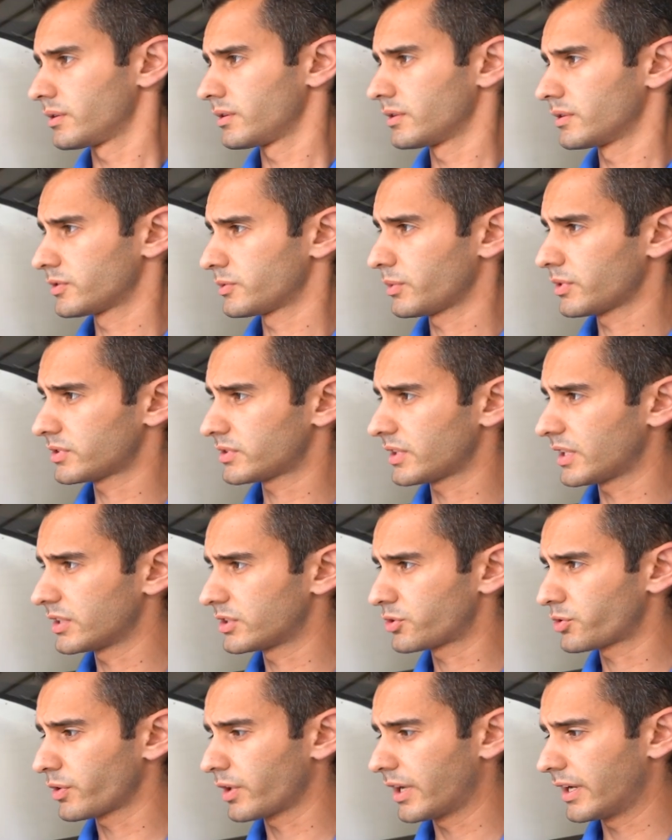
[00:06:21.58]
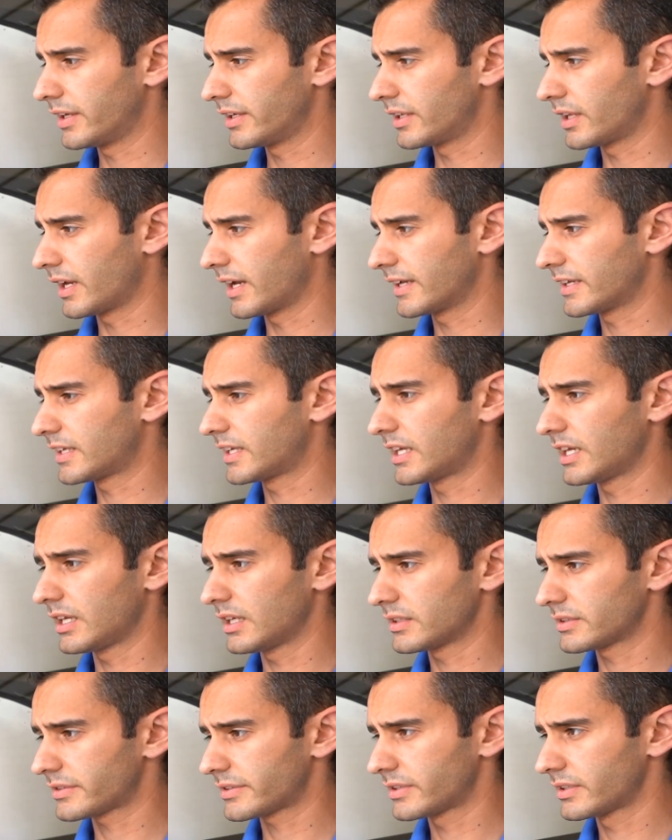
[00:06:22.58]
As much as I tried, I
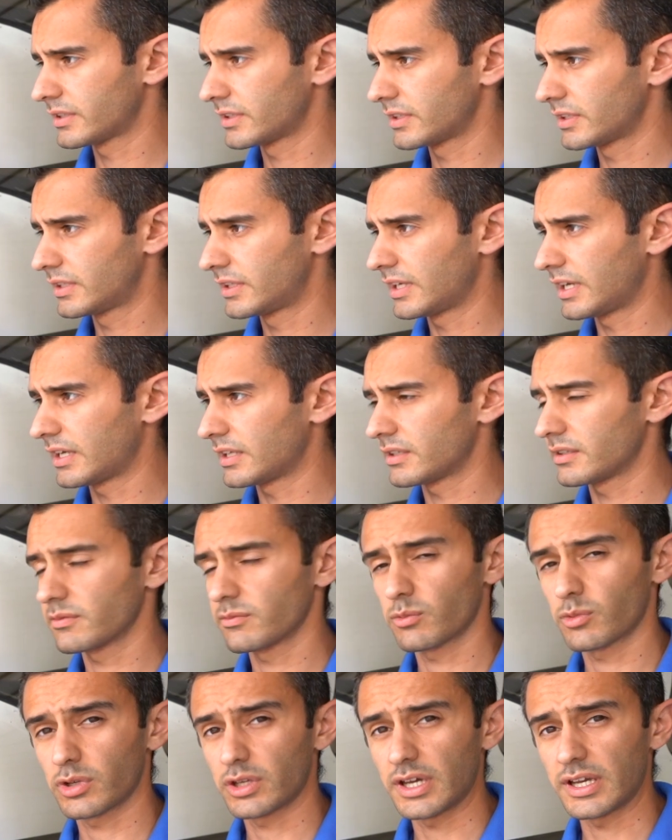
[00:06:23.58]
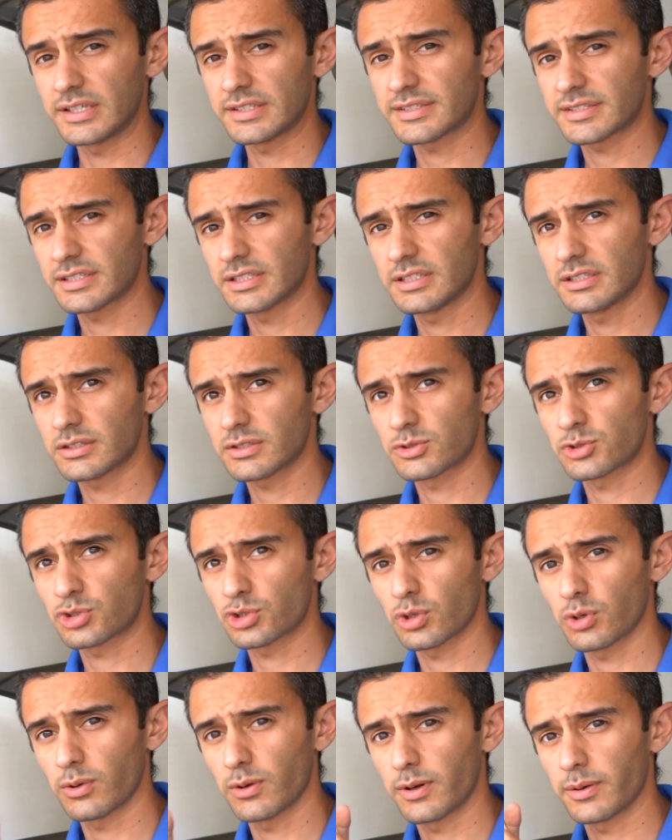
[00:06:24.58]
can't get what I see to
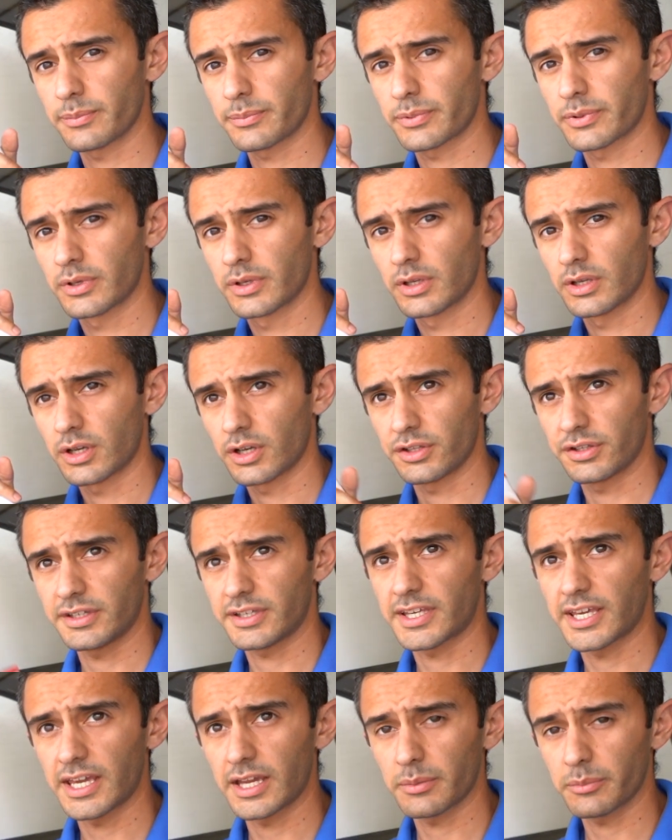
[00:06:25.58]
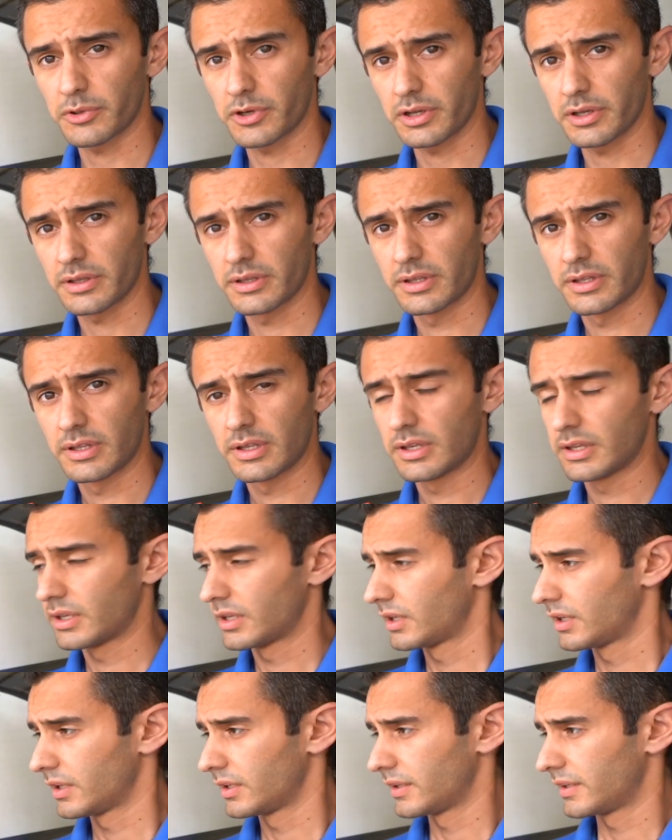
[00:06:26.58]
show up on the camera.
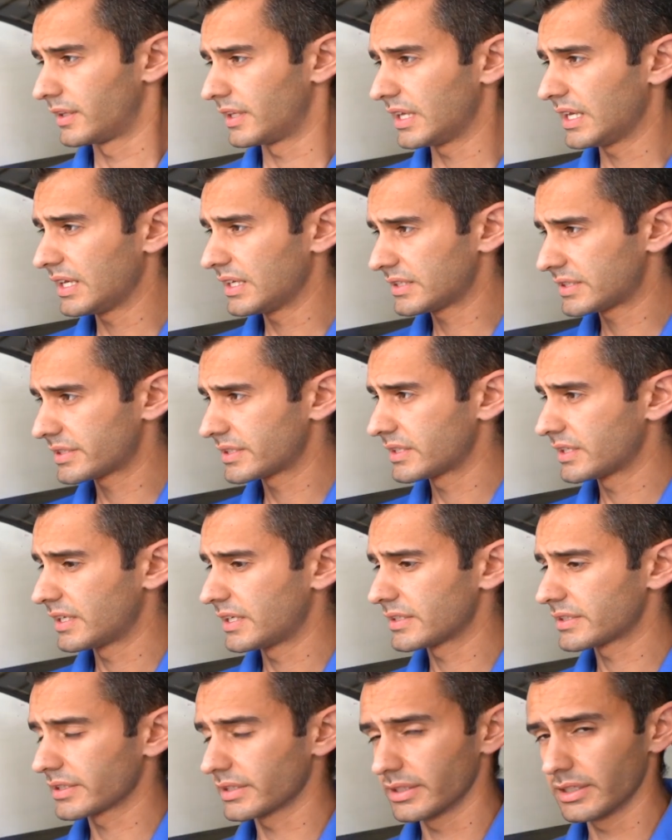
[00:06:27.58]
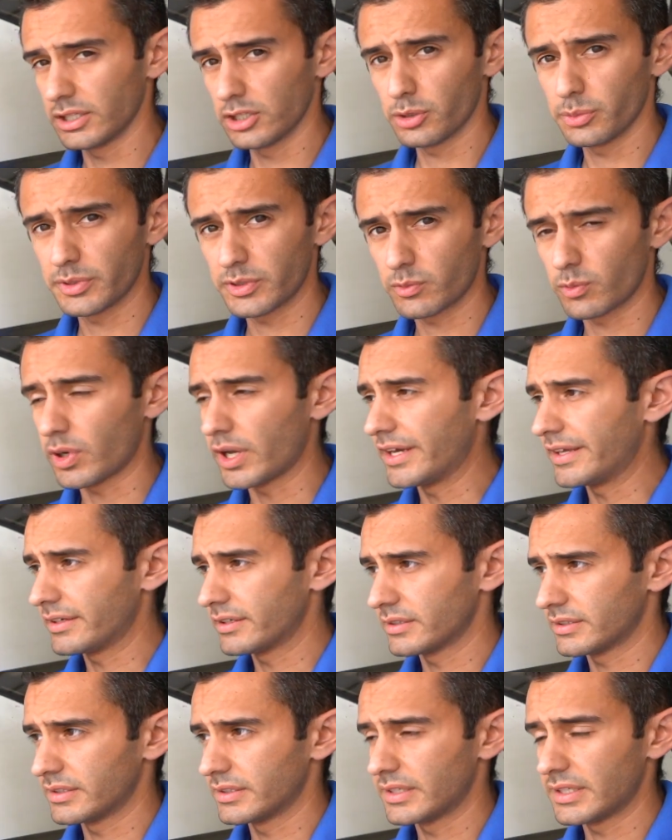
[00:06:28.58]
This is a little bit
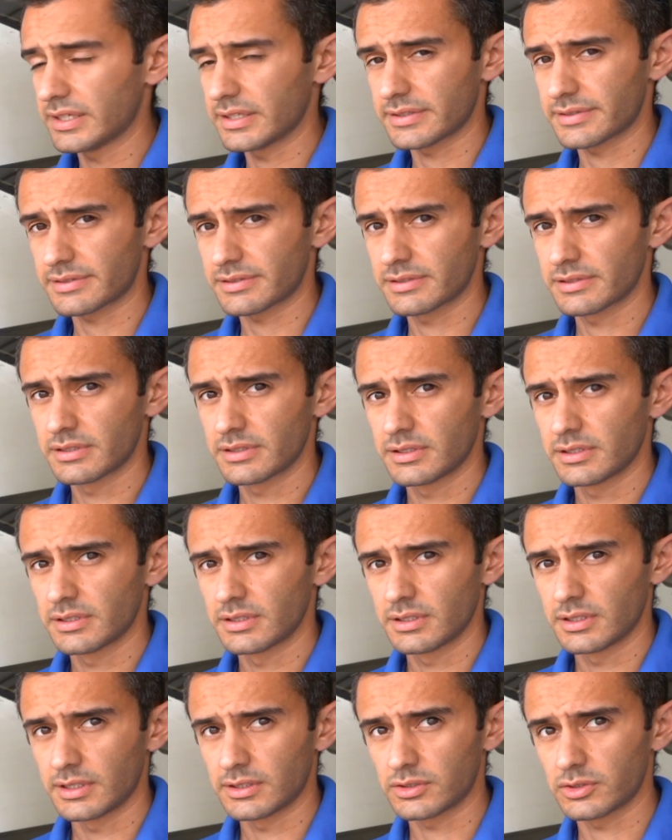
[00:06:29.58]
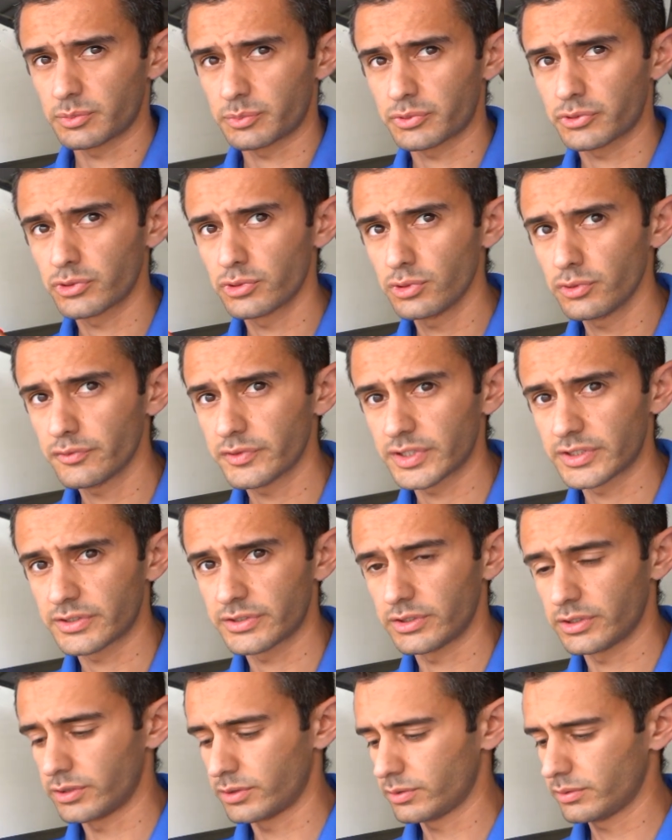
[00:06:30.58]
wider than this. To prove it
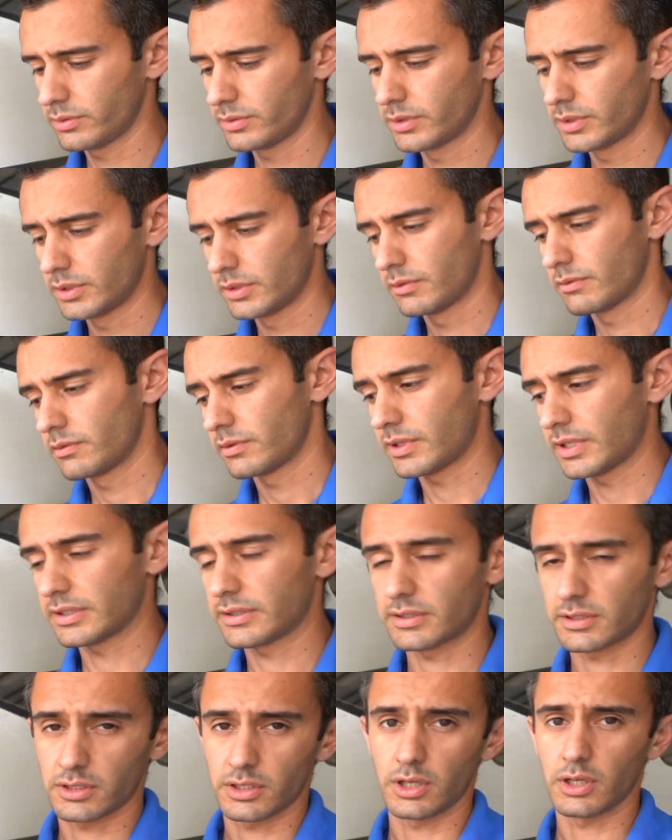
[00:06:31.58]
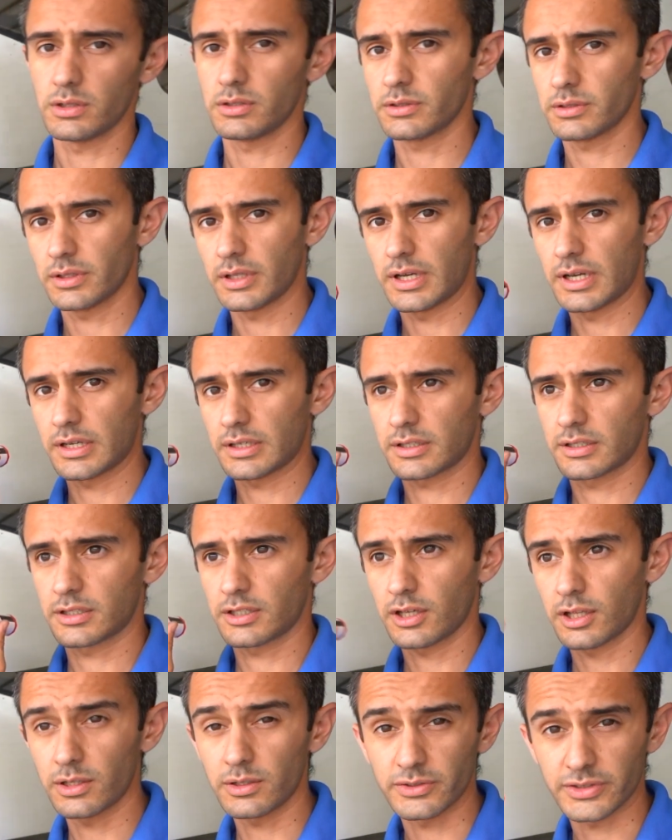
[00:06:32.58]
to you, I've got the Color Lock
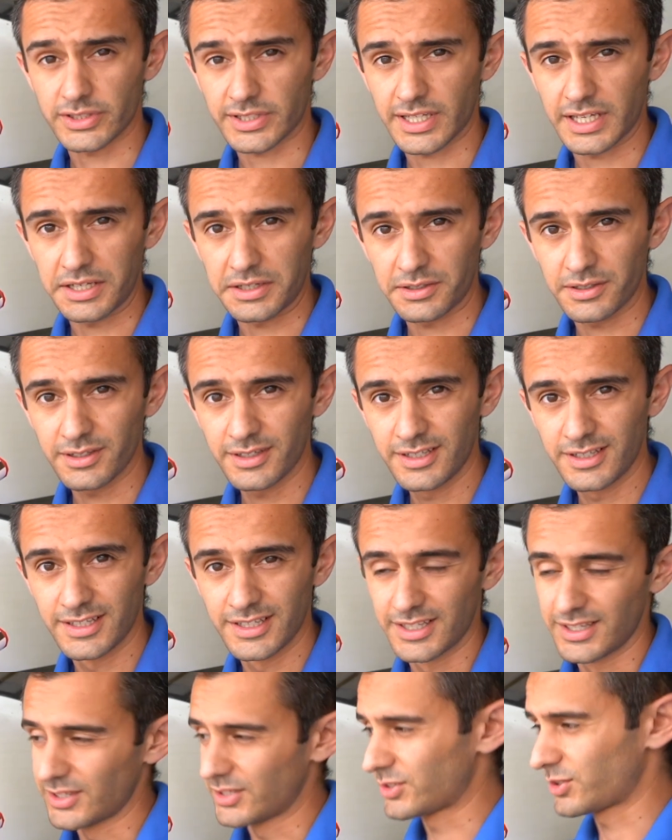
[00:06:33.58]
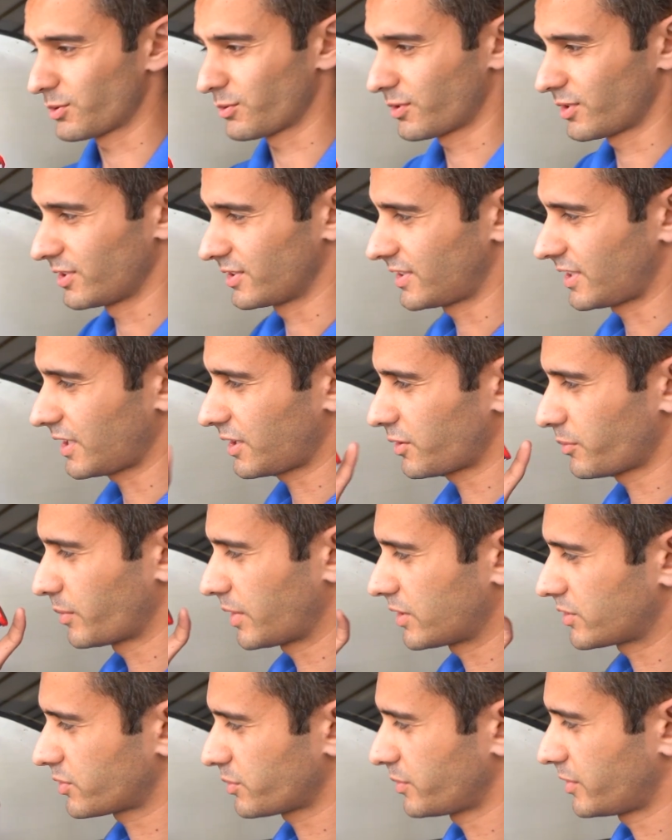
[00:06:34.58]
color scanner. So we're going to take a
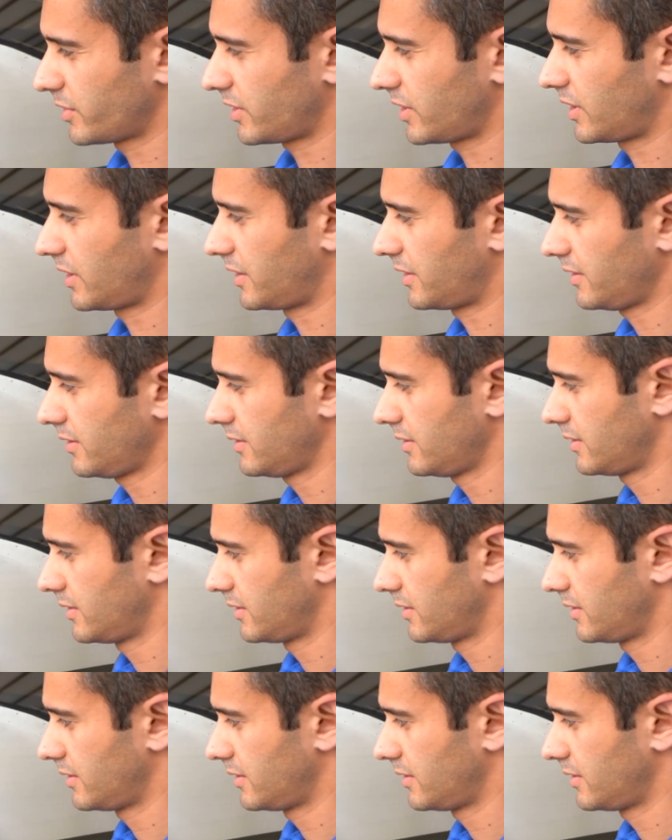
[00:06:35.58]
measurement here.